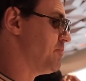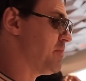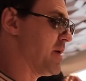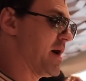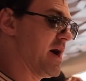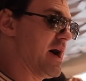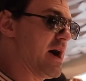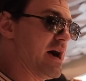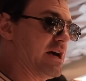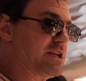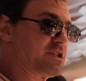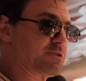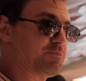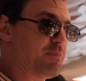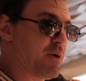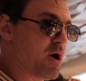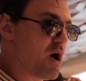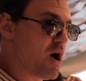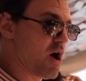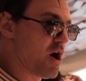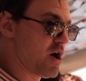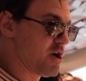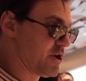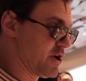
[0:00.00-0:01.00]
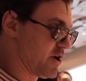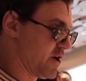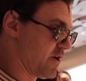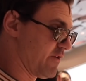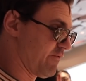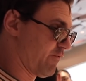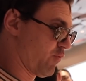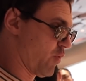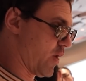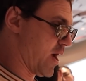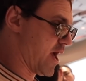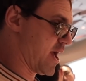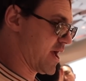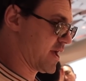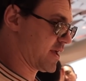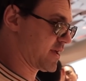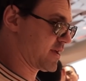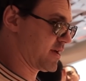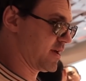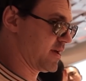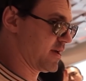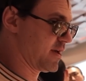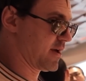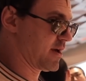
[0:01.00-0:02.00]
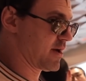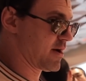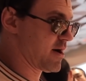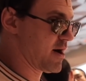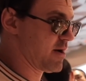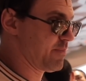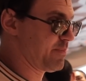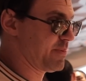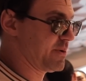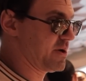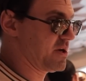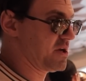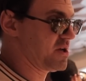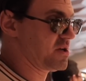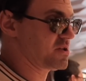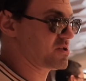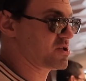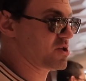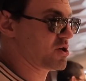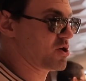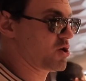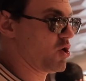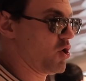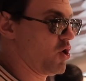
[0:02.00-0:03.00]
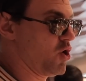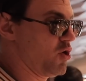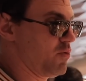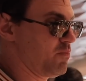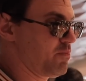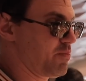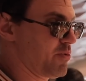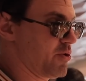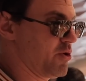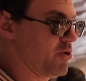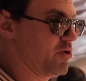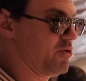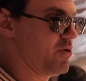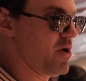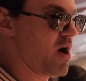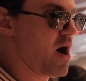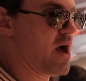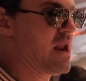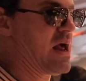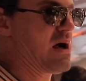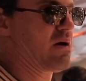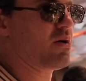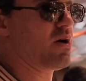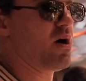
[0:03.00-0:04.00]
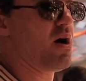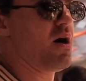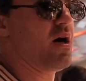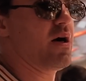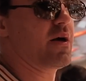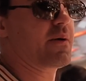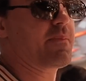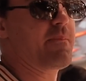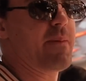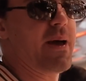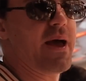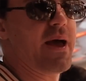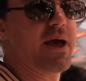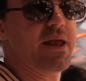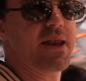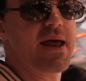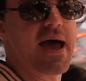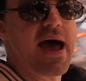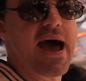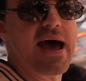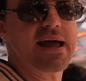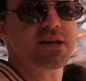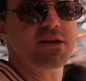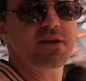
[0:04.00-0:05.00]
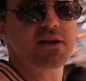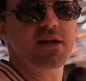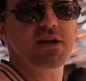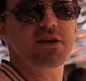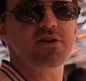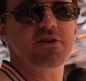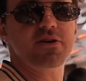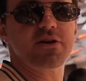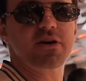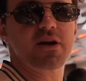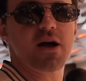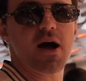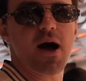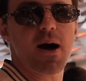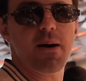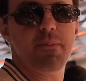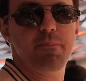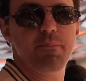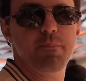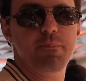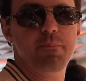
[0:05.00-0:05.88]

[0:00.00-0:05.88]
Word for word: The best part of waking up is a cold brew, non-alcoholic Manhattan in your cup.